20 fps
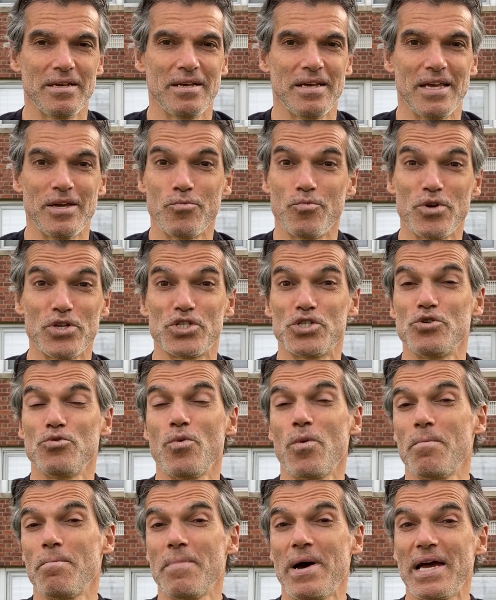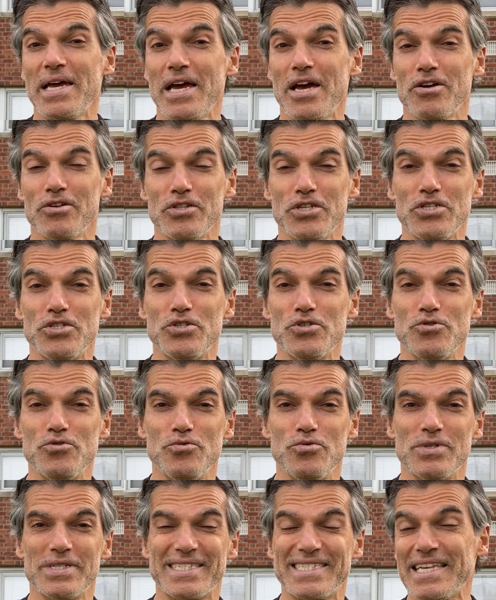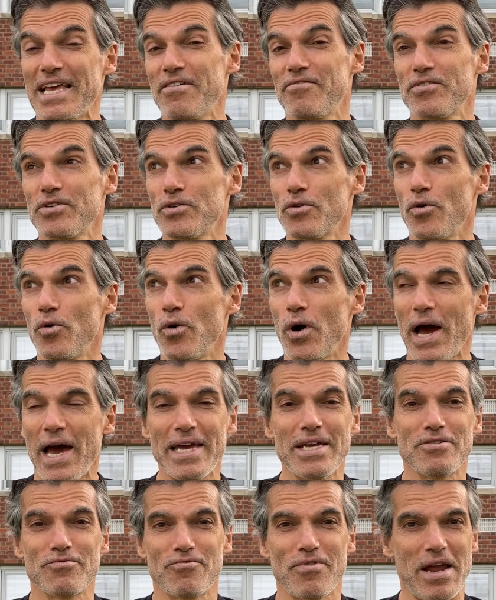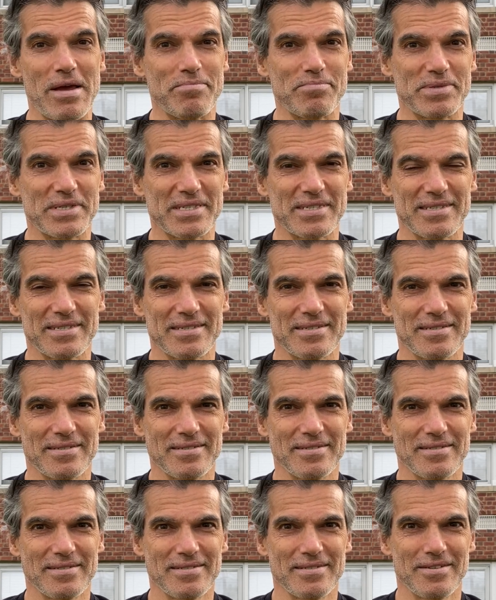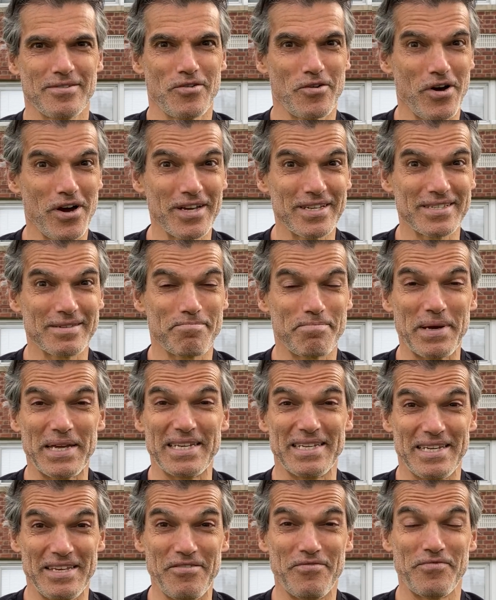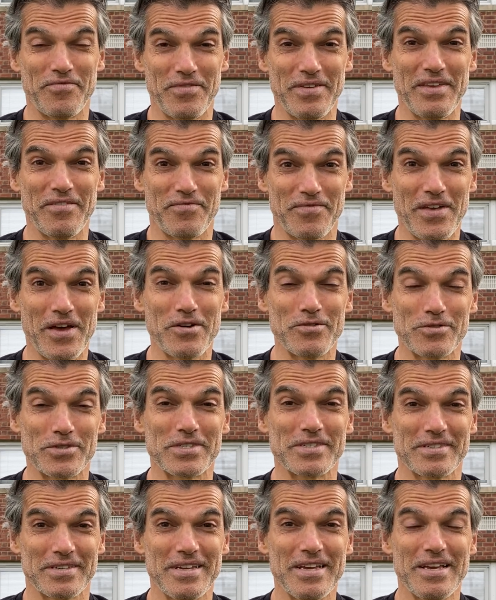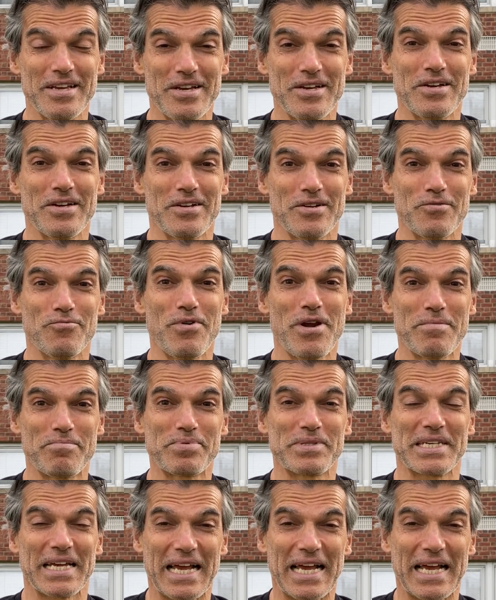in which you may only do 7 or 8 reps. All right, but if those reps are